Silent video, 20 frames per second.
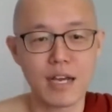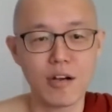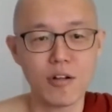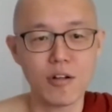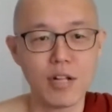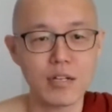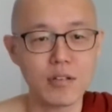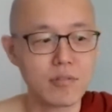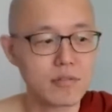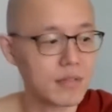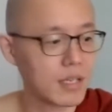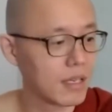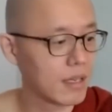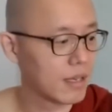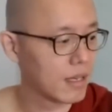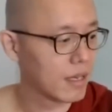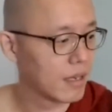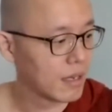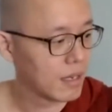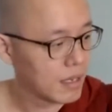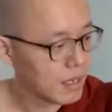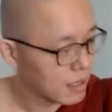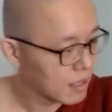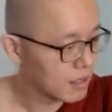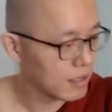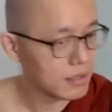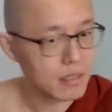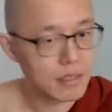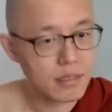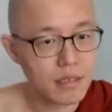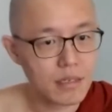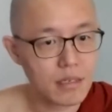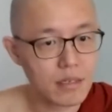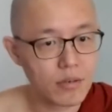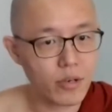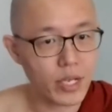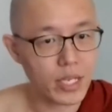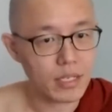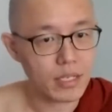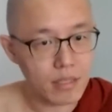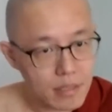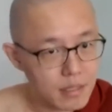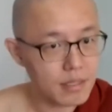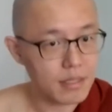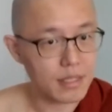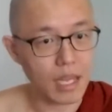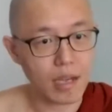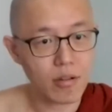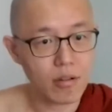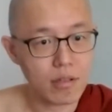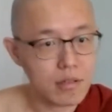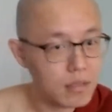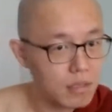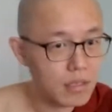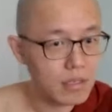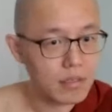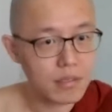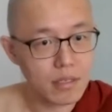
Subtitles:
how old are you? Quick, tell.